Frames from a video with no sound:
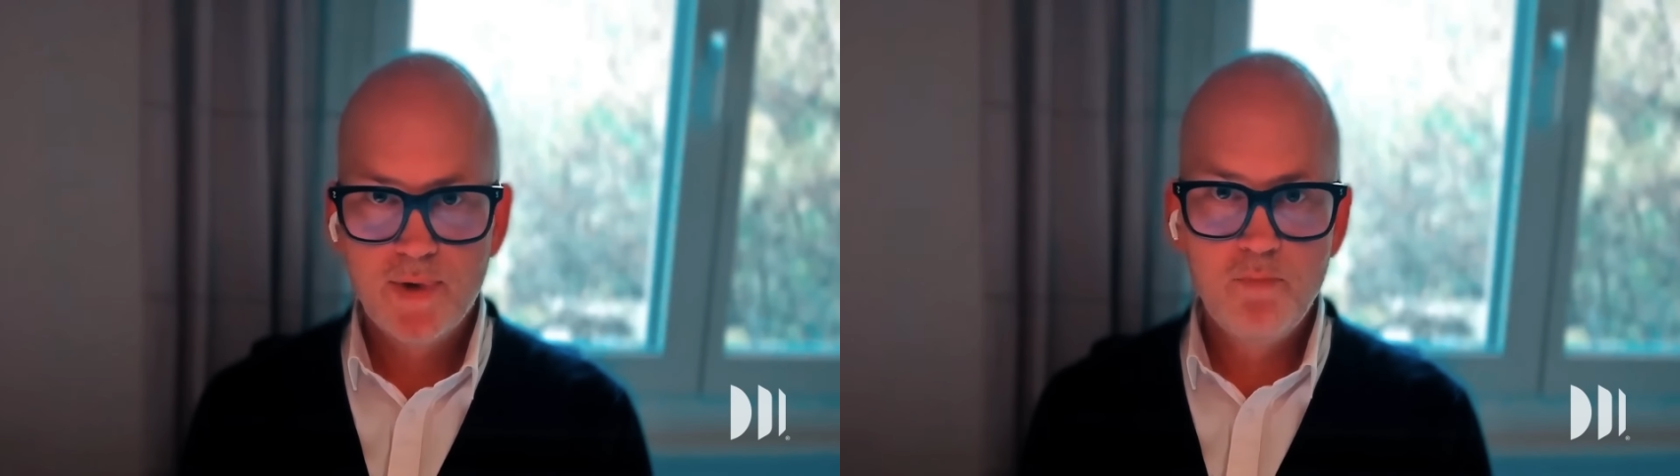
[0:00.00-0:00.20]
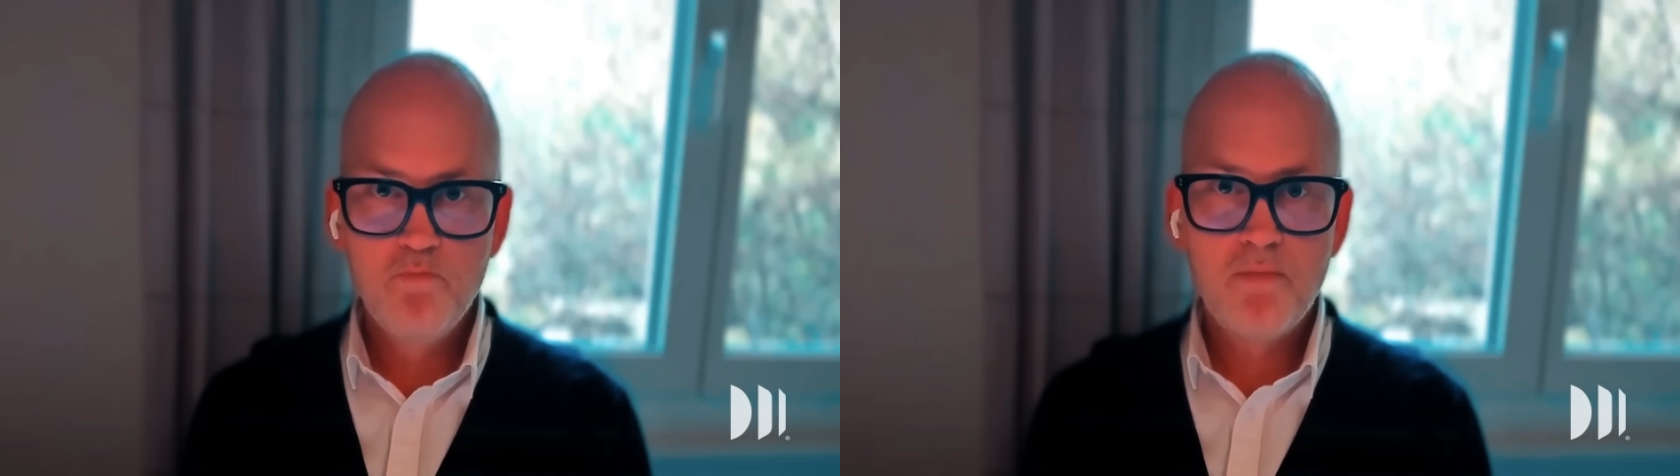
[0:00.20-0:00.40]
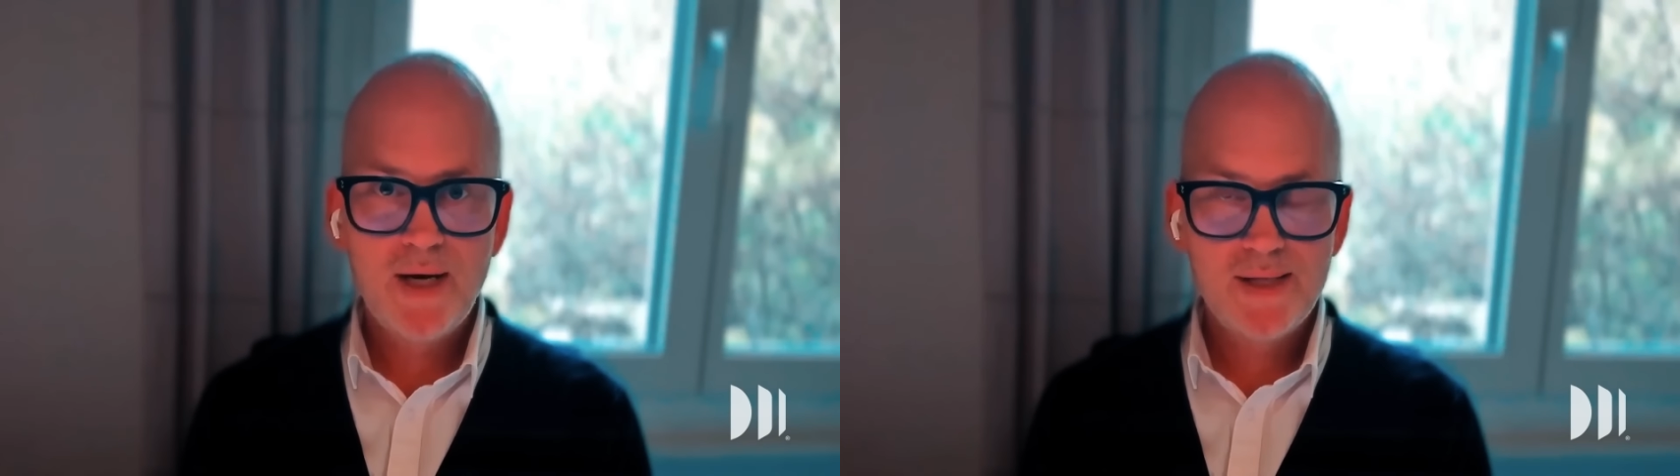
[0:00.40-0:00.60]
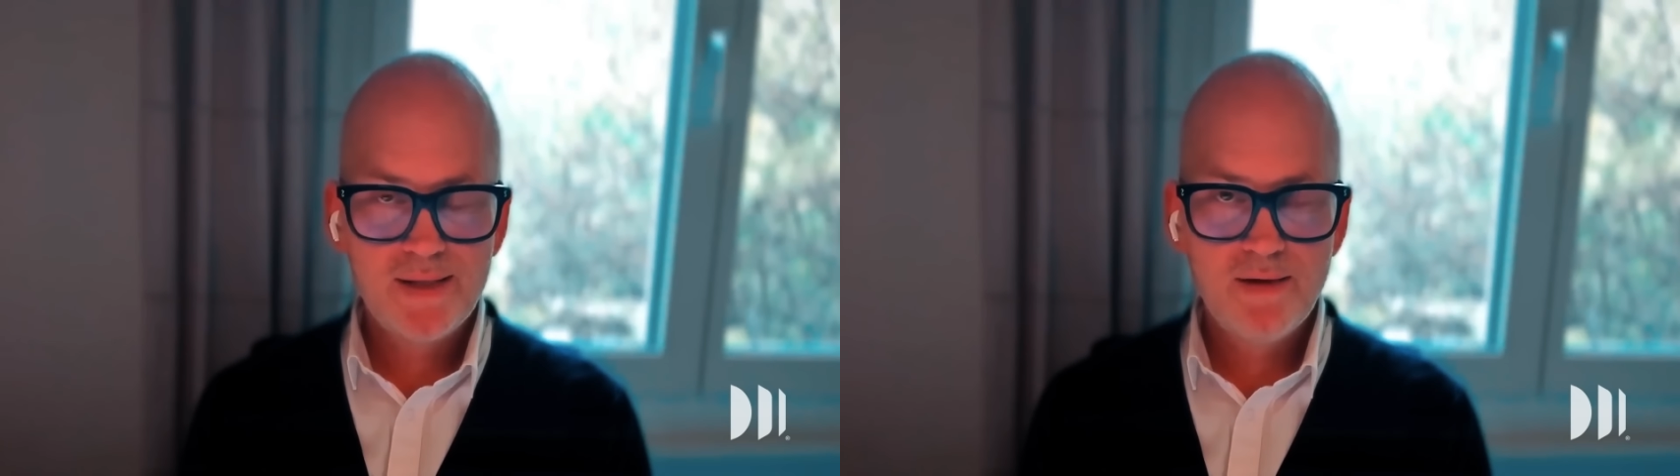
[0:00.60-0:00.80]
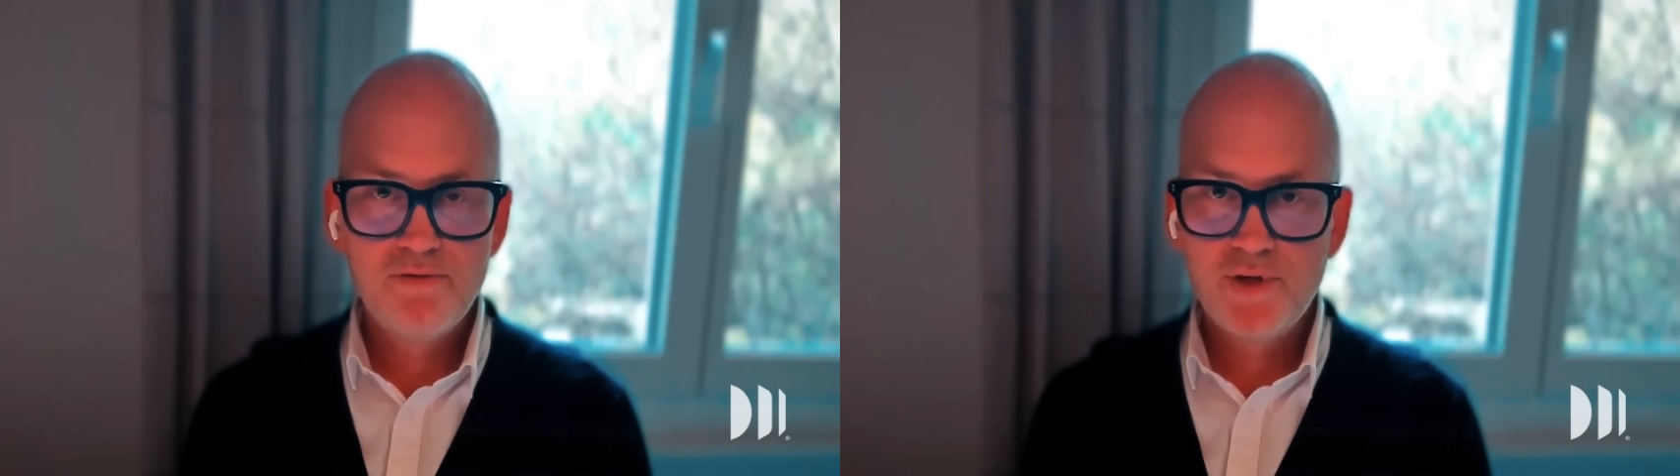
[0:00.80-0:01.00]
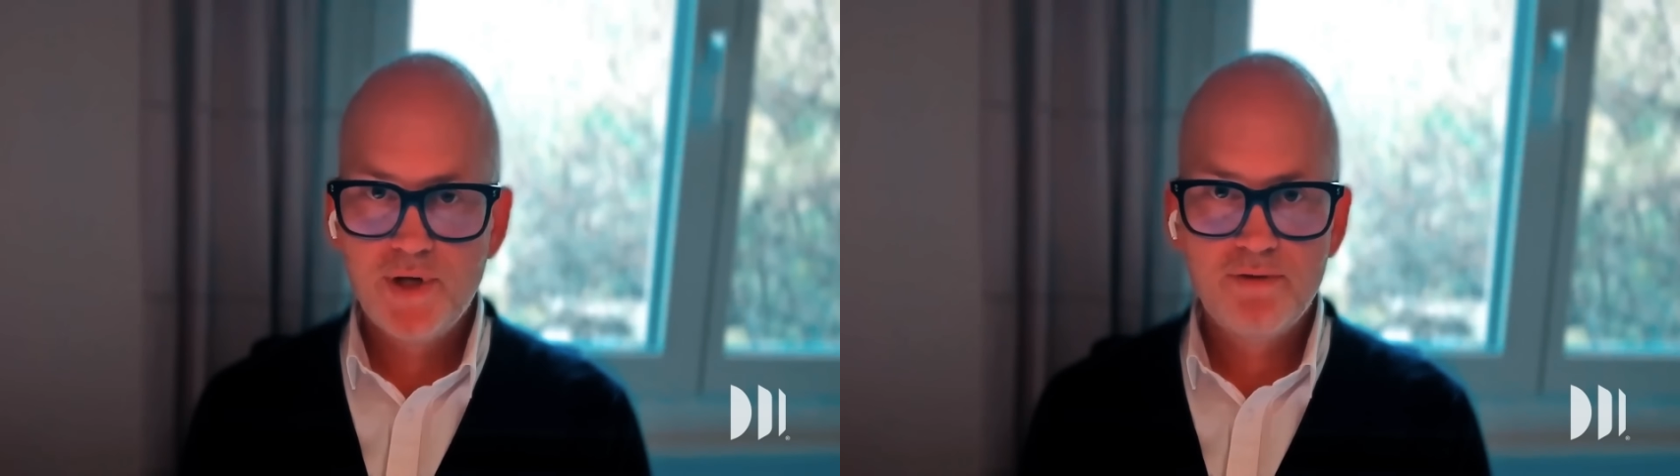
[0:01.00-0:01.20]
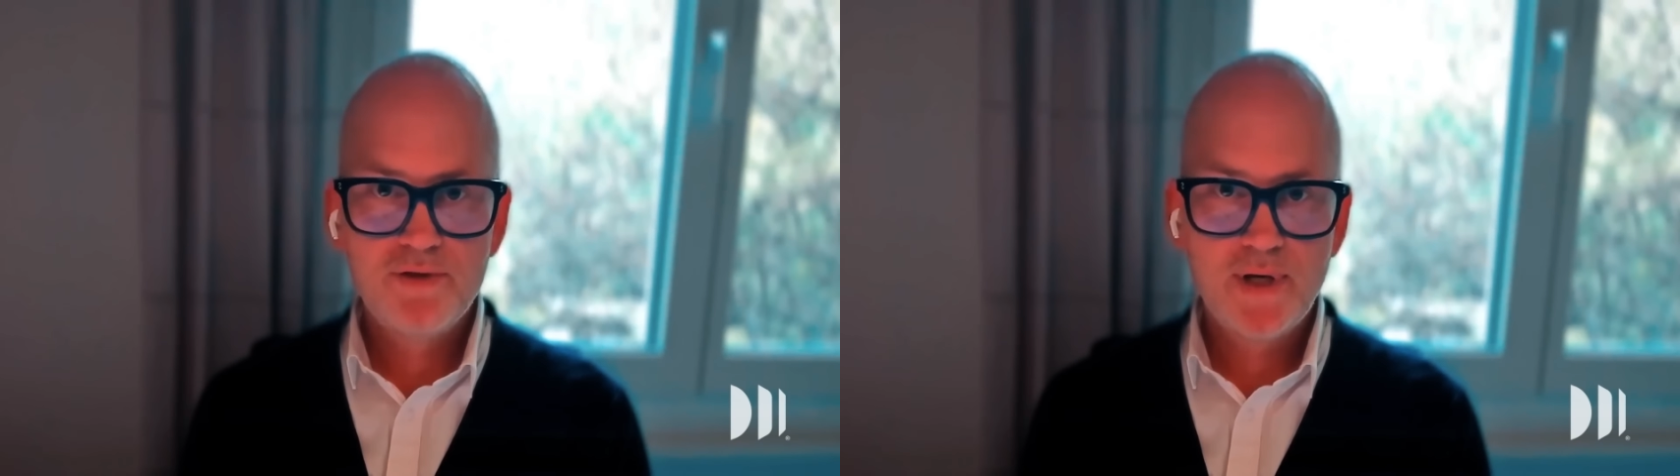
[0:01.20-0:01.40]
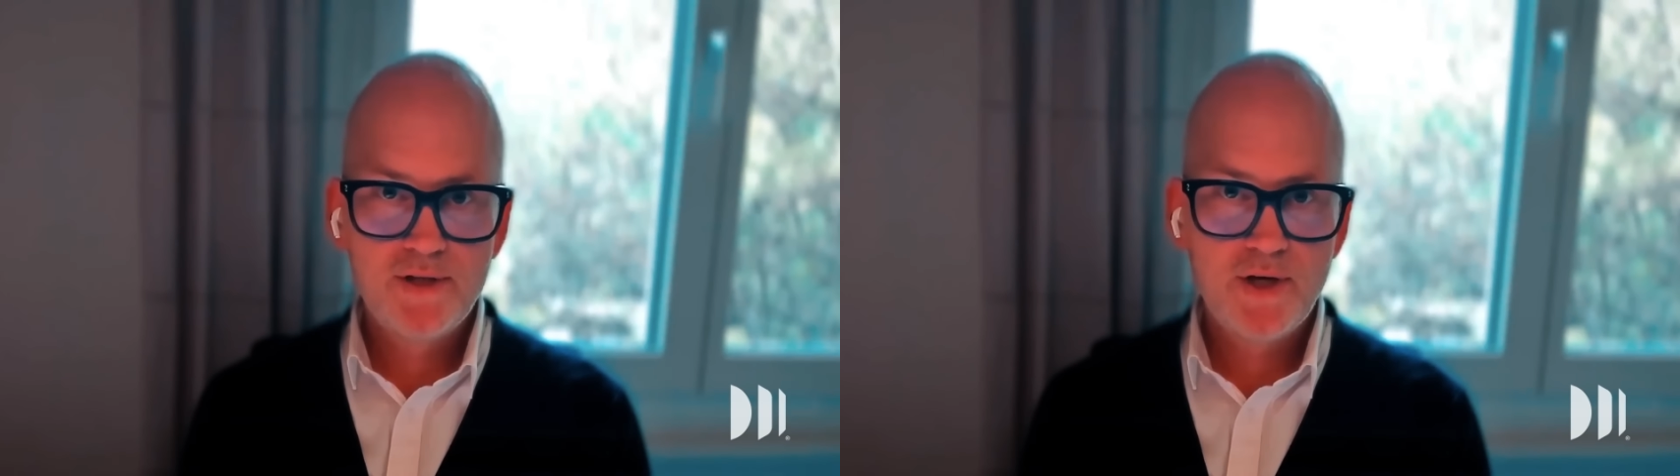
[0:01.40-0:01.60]
We've seen massive
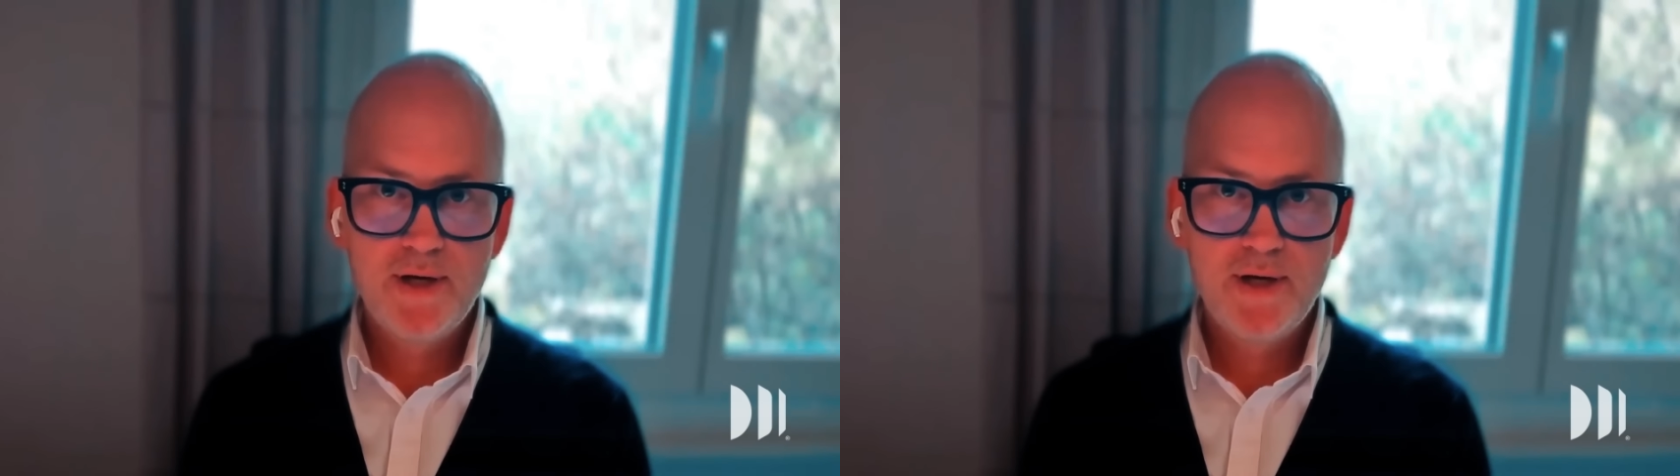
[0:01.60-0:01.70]
shifts and